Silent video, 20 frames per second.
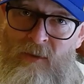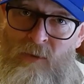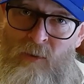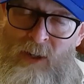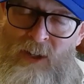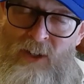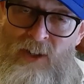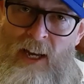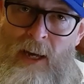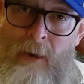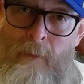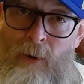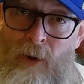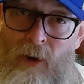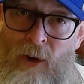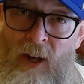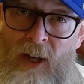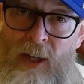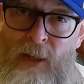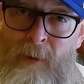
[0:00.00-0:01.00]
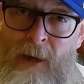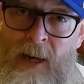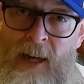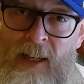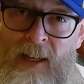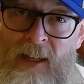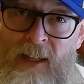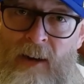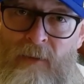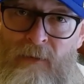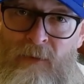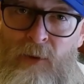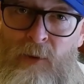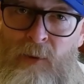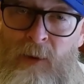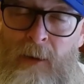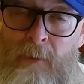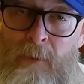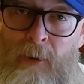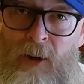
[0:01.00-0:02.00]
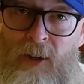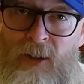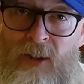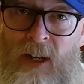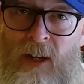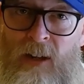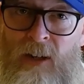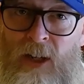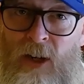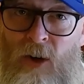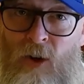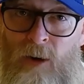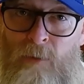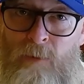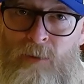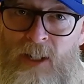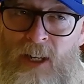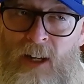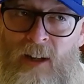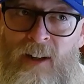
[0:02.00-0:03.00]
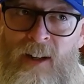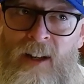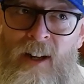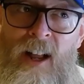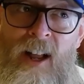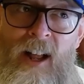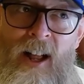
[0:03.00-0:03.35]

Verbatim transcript: which they put out explaining the difference between a pot still and a column still.